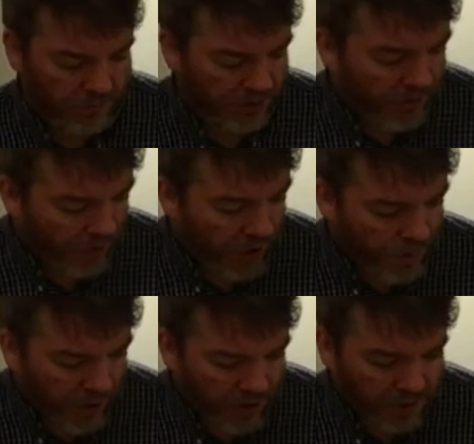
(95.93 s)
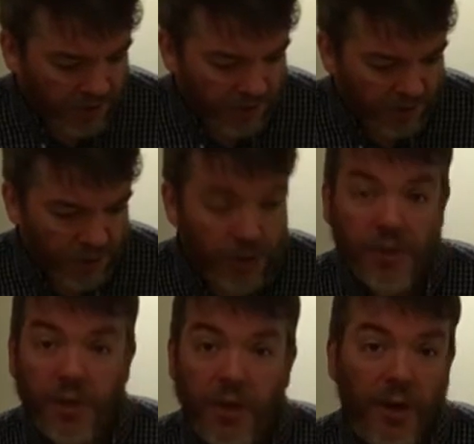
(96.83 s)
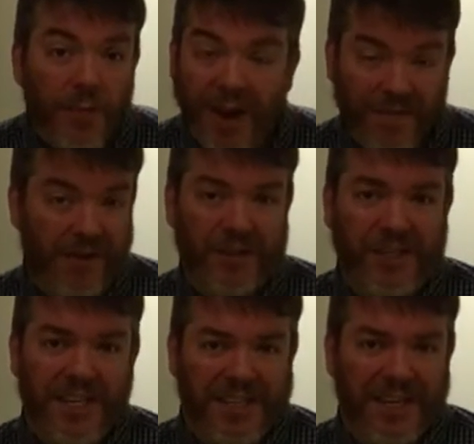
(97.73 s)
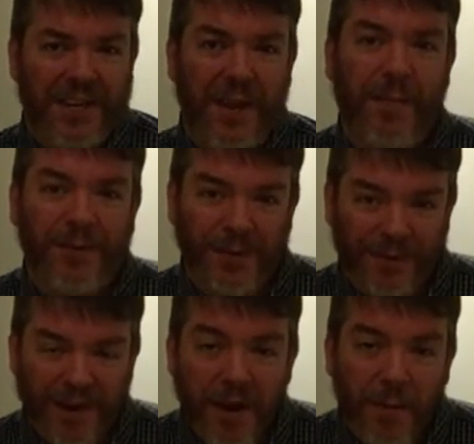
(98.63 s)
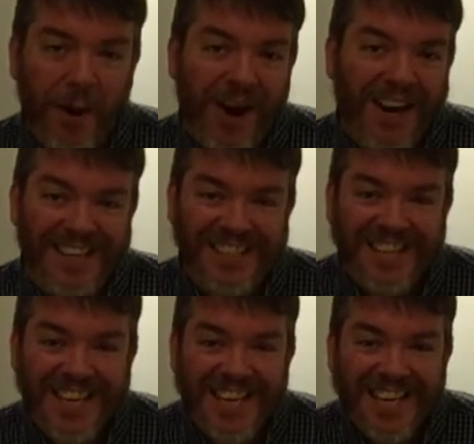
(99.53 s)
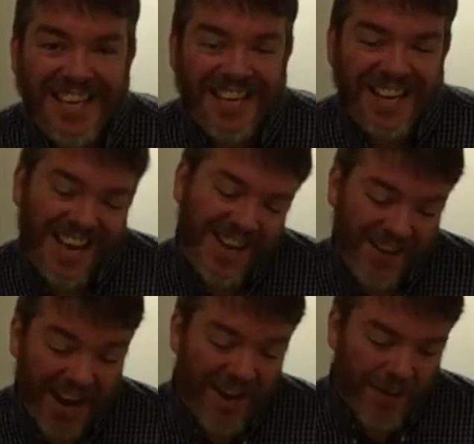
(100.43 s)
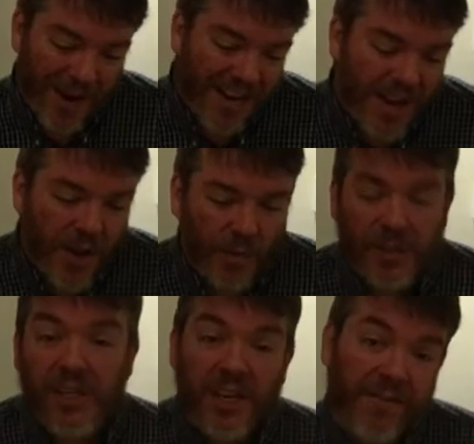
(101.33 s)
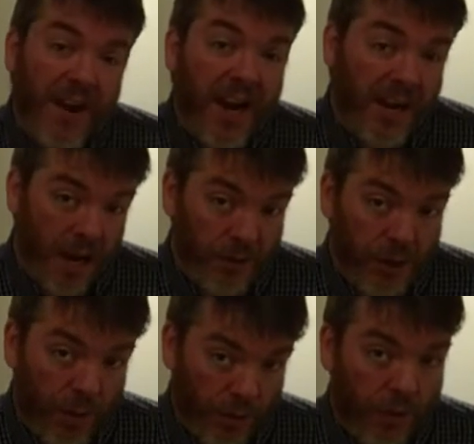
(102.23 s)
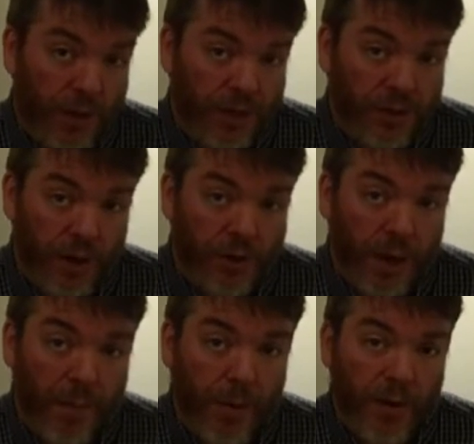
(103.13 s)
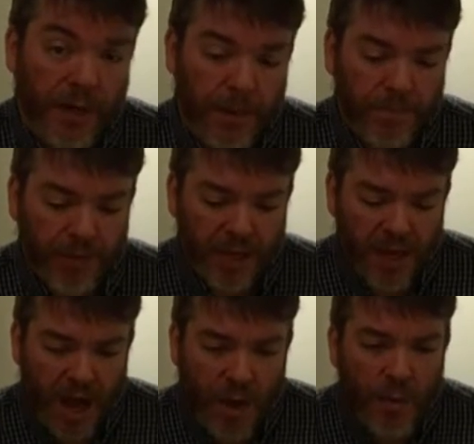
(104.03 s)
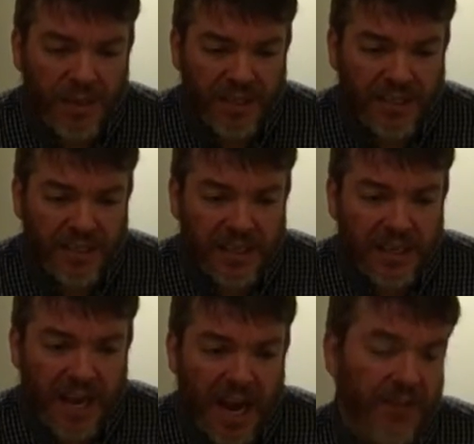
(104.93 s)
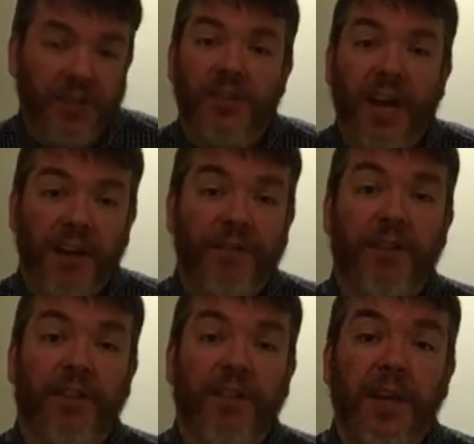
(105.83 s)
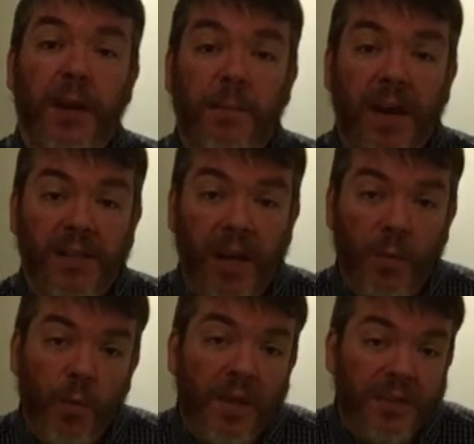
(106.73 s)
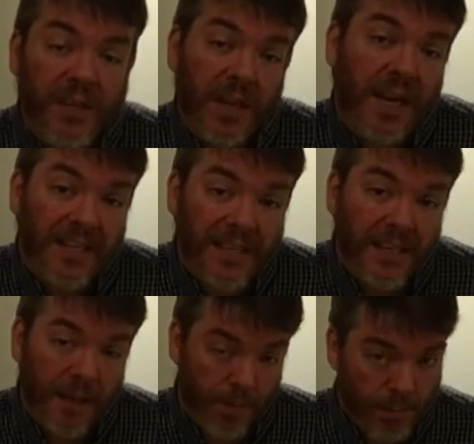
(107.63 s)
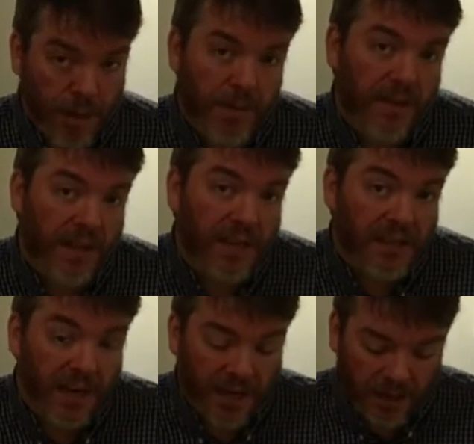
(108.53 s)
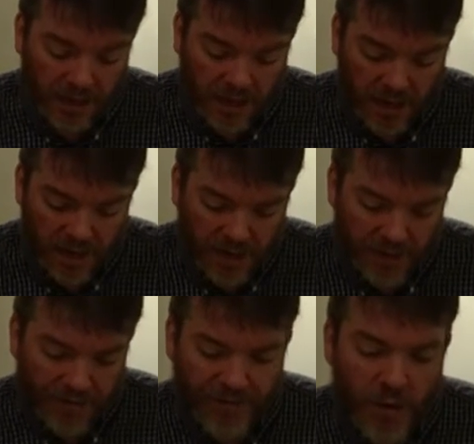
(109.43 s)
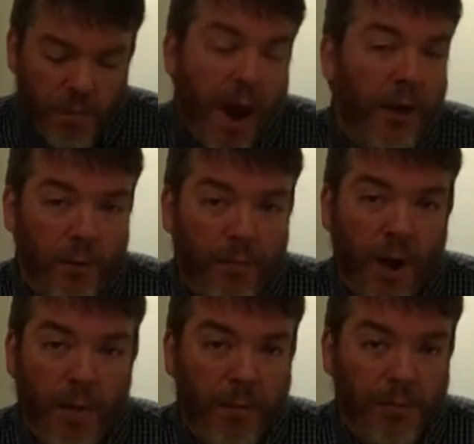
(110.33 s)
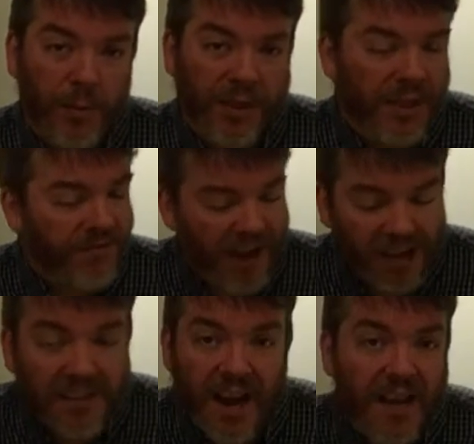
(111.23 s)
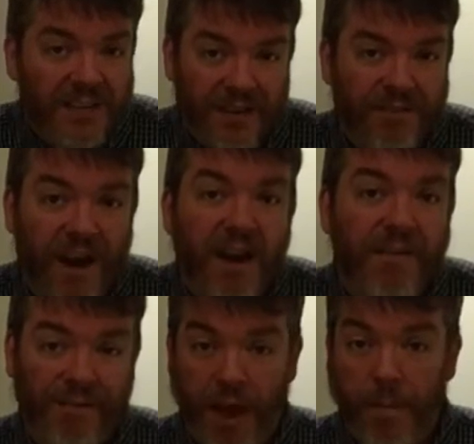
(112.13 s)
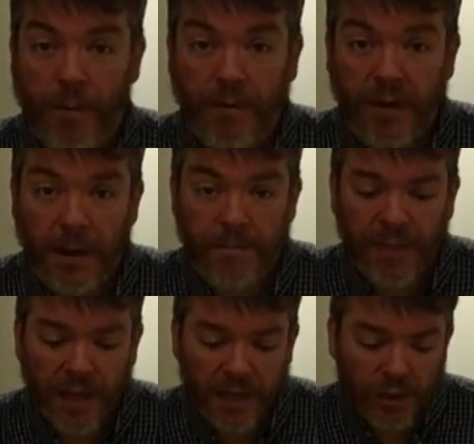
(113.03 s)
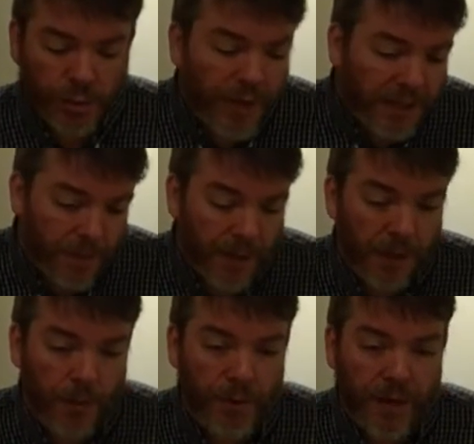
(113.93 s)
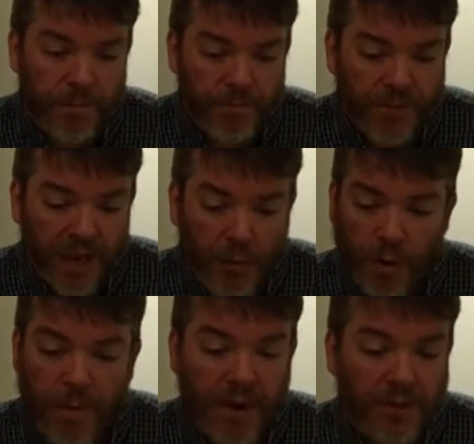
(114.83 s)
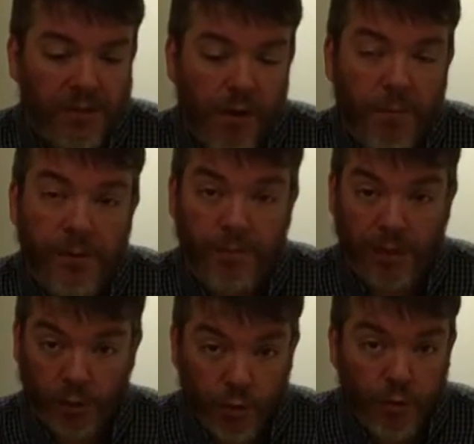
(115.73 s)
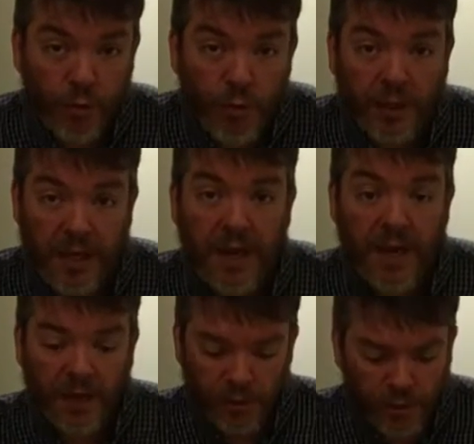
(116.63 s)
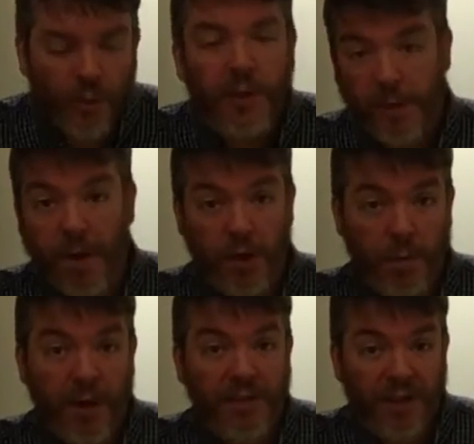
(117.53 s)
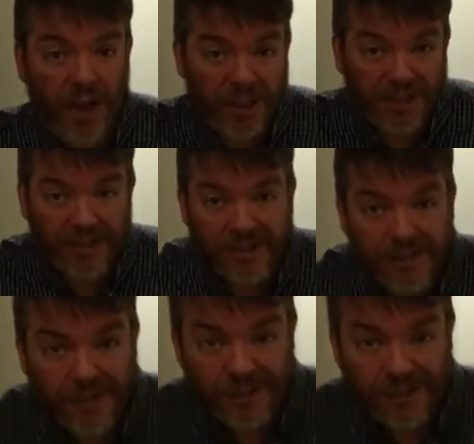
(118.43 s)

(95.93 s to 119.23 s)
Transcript: Except for Enterprise. It's just occurred to me I've never seen a single episode of Enterprise. Anyway, when GF9 announced they were doing a Star Trek board game, I wasn't as excited for the theme as I was the idea that maybe they'd taken the few minor problems with the fantastic Firefly board game, tweaked them a little bit, and were about to drop something truly, truly monumental on us.